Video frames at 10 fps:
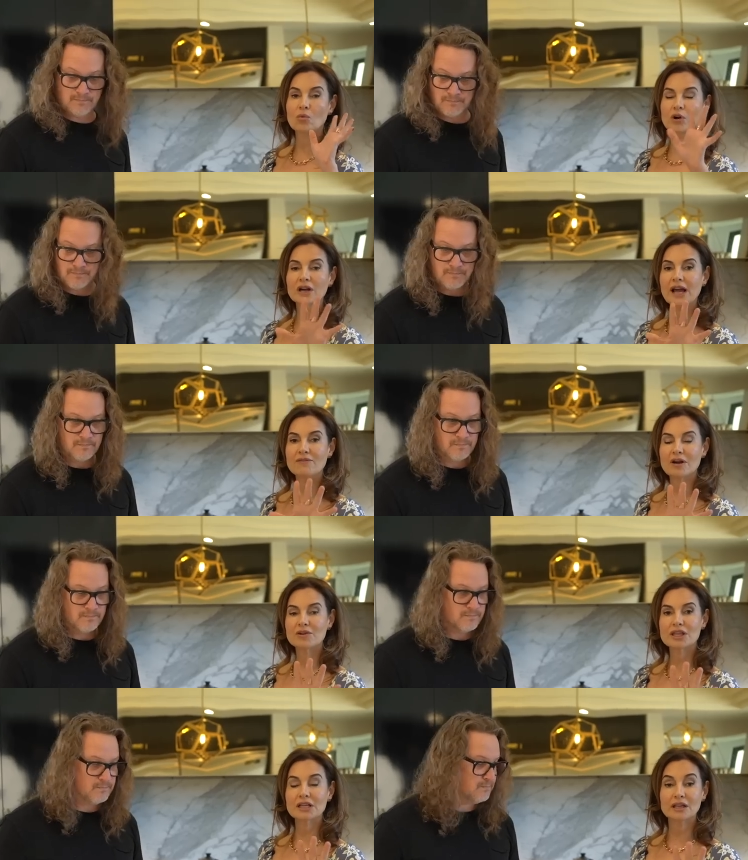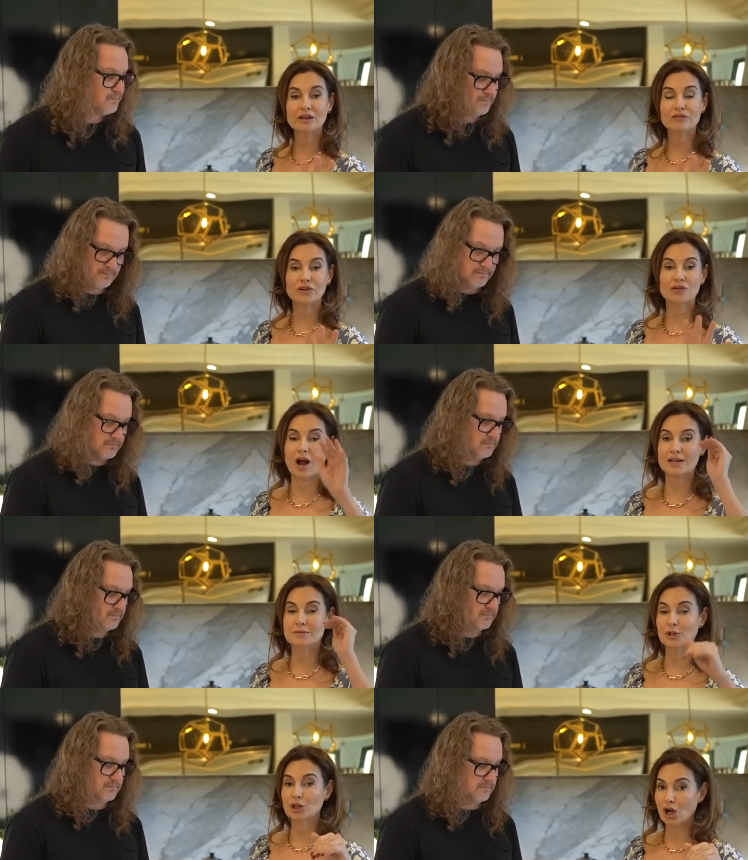Speaker 1: we're gonna have everything linked for you
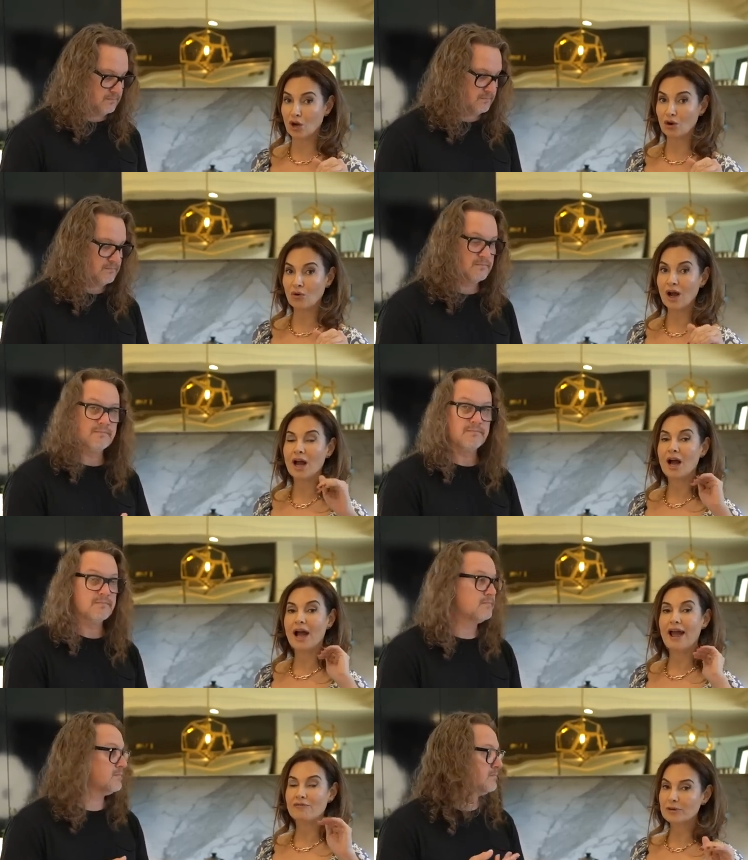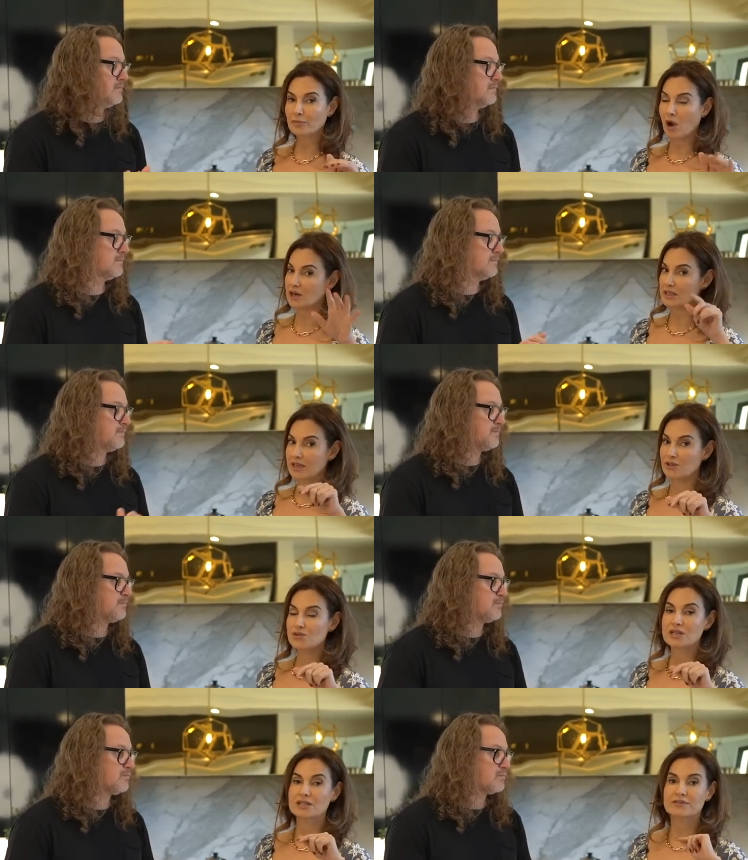guys below every product that
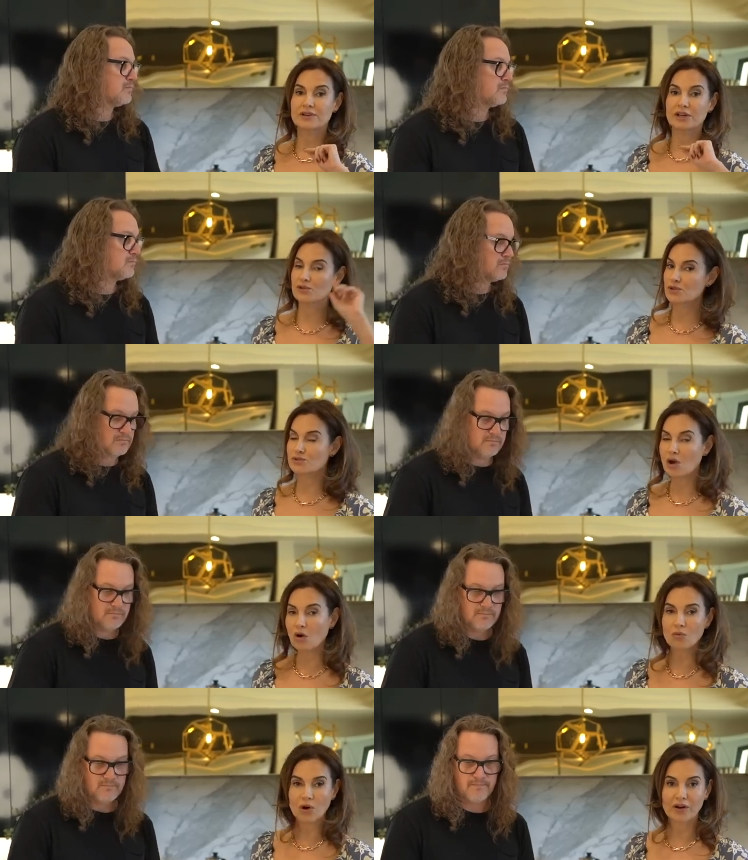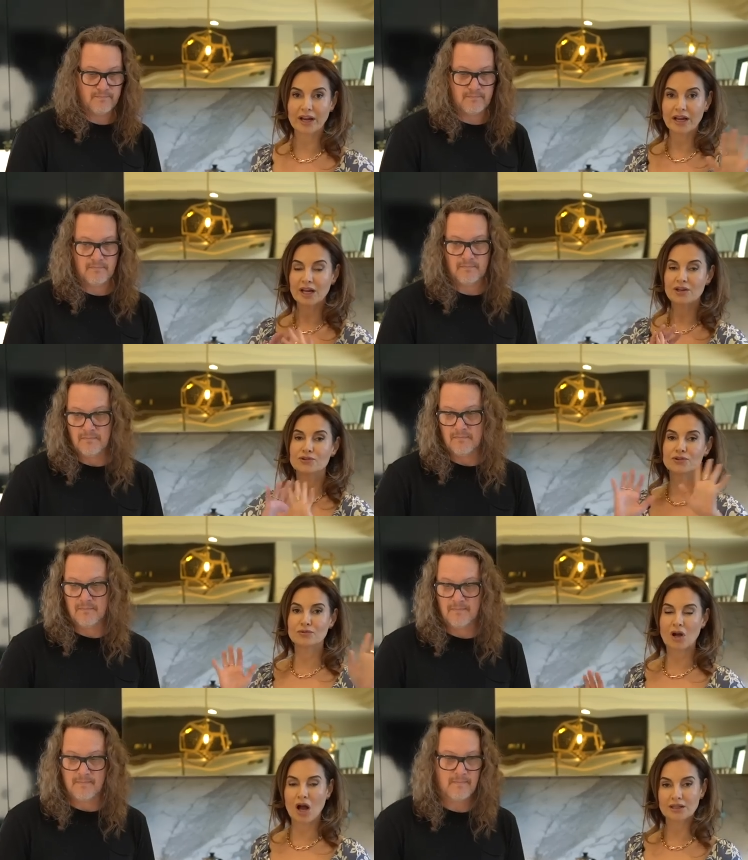you see in this video, so don't worry.
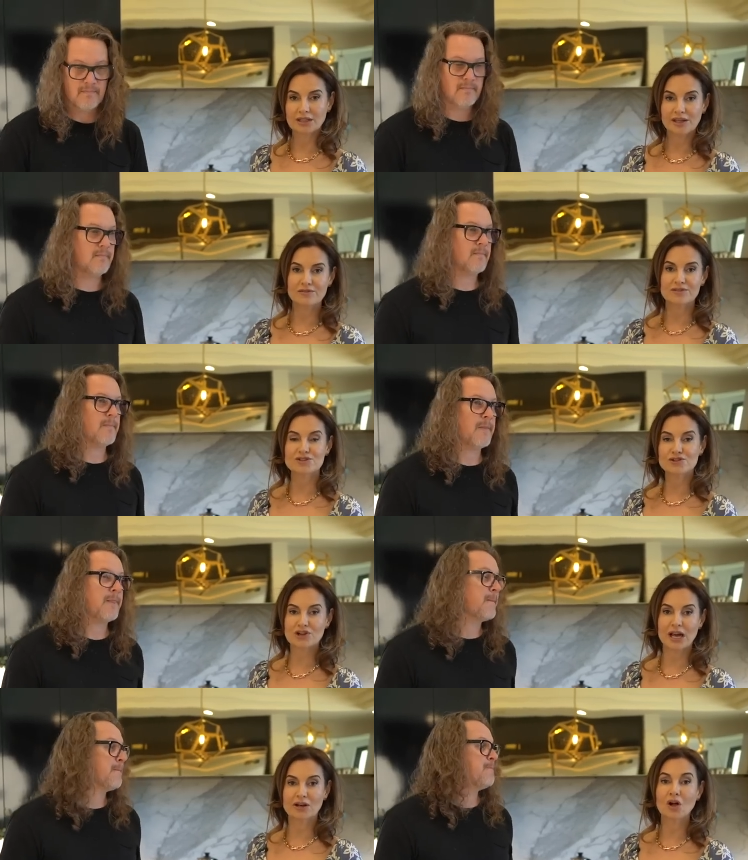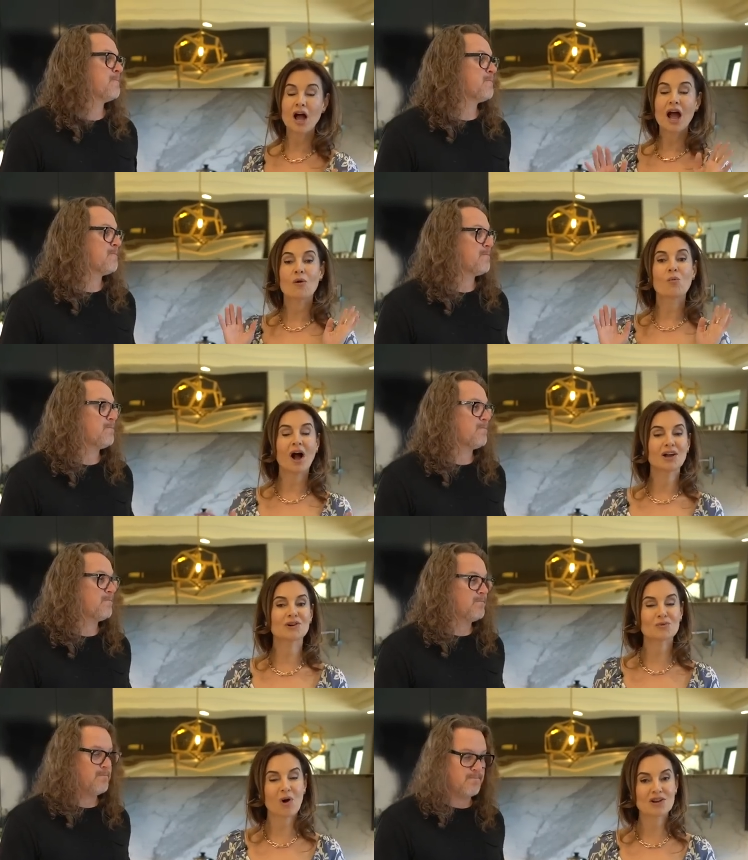Do not leave this channel. While
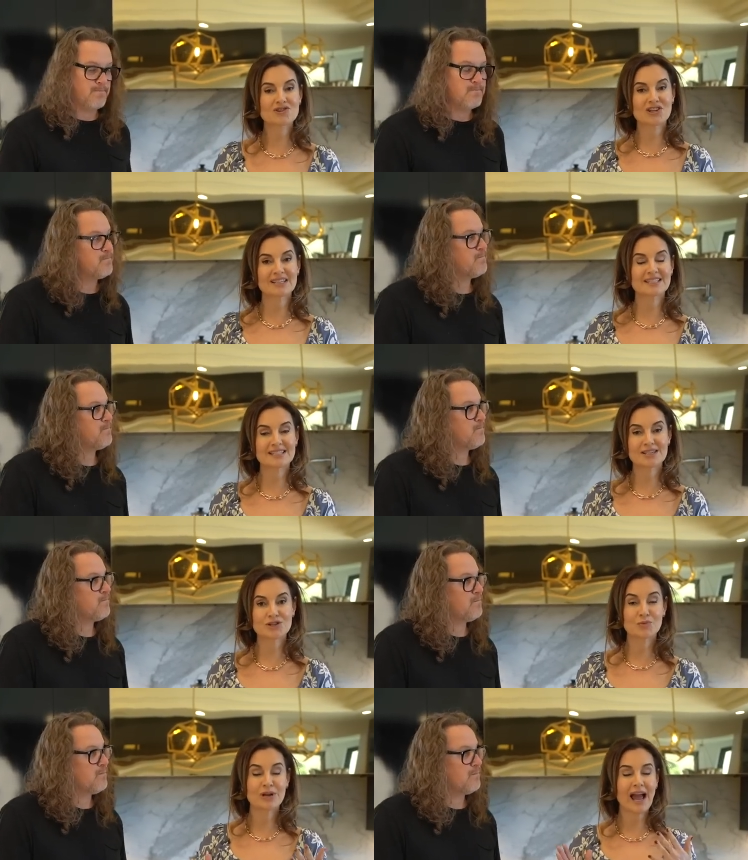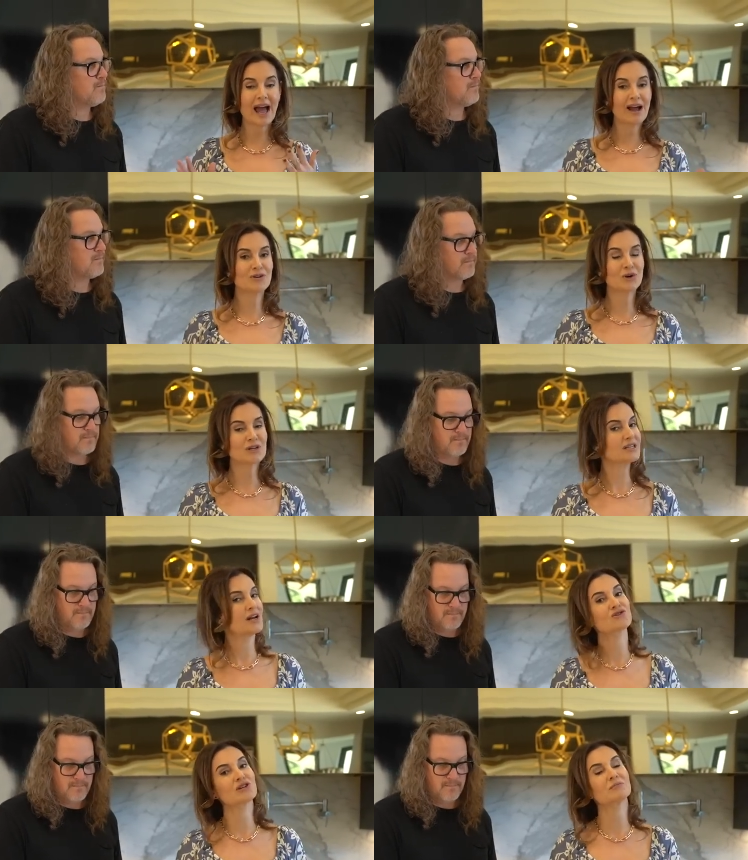you're watching, since we have your
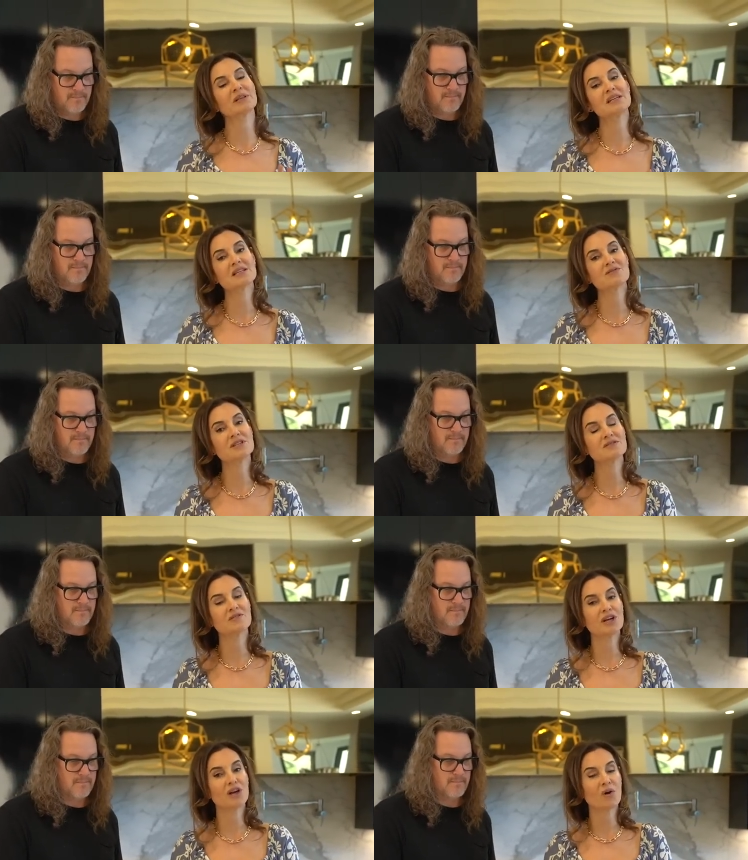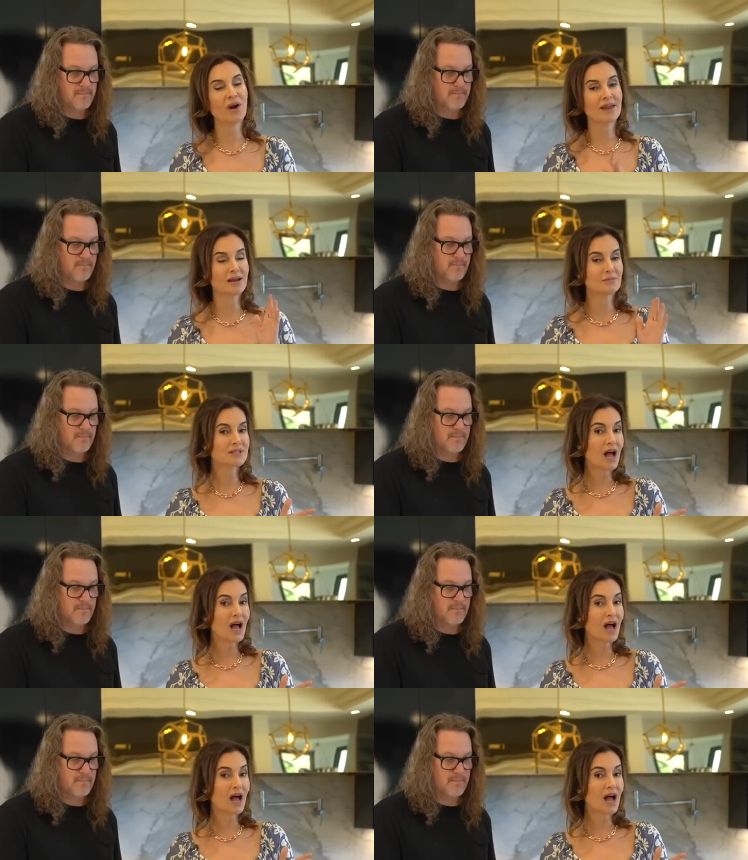attention, please give this video a thumbs